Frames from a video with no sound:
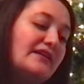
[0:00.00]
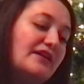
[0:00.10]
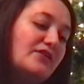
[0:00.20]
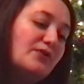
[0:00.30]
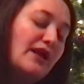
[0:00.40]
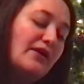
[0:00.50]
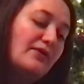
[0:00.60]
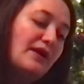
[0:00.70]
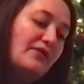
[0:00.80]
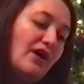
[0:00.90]
and gray
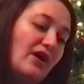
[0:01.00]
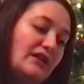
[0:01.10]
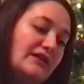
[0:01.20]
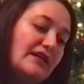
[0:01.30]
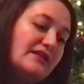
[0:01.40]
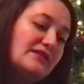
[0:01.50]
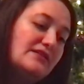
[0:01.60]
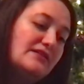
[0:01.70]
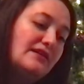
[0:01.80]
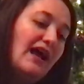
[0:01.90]
around the holidays.
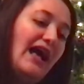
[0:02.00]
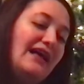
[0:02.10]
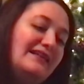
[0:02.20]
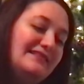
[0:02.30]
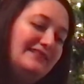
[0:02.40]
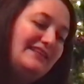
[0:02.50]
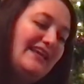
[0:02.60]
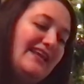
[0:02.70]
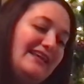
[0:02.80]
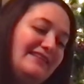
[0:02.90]
Ha!
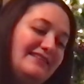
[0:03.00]
Get it?